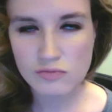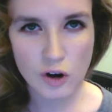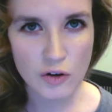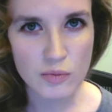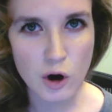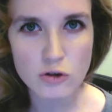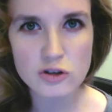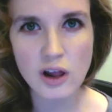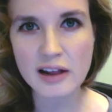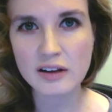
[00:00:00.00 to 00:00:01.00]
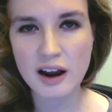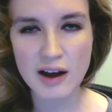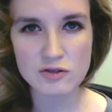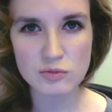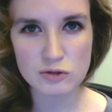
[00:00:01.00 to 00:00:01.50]
the most likely to
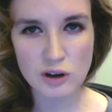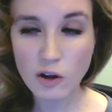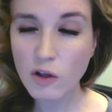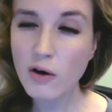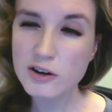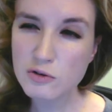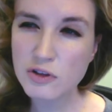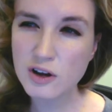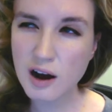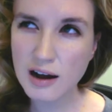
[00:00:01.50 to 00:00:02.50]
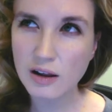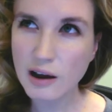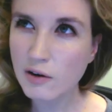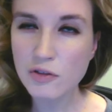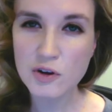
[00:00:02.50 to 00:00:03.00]
have some... Although I do think Kylo... I
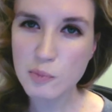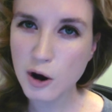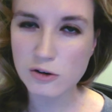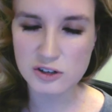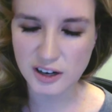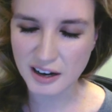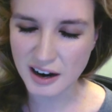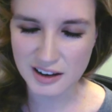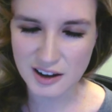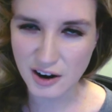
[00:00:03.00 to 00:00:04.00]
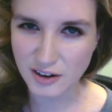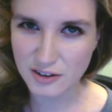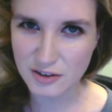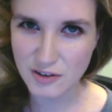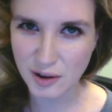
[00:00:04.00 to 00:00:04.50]
don't think Poe's going to get any character
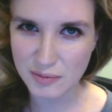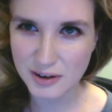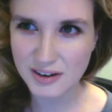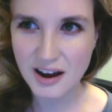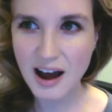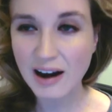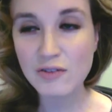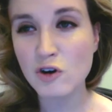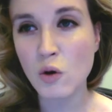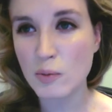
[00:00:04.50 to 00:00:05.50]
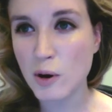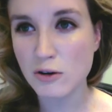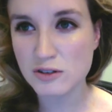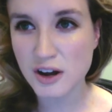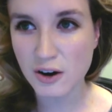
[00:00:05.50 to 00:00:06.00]
development. I don't even know why
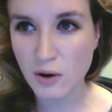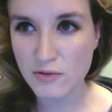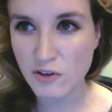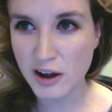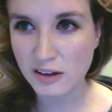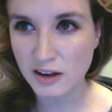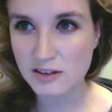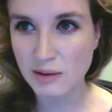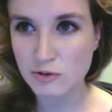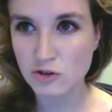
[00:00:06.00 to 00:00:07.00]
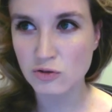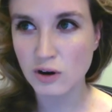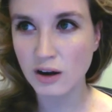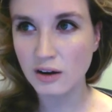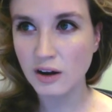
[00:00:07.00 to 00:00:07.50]
Poe's there, quite frankly, except
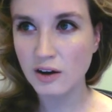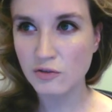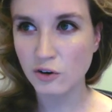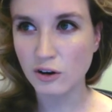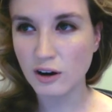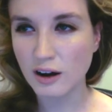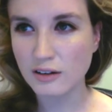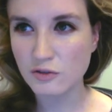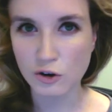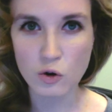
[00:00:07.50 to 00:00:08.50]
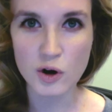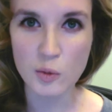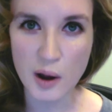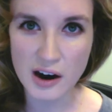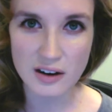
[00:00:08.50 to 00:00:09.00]
to... for queer
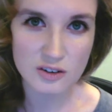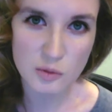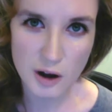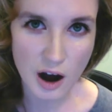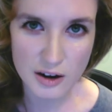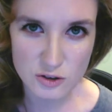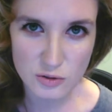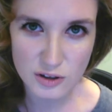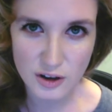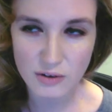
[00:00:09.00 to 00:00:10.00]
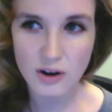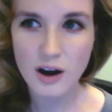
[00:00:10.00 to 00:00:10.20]
baiting, to be honest with you.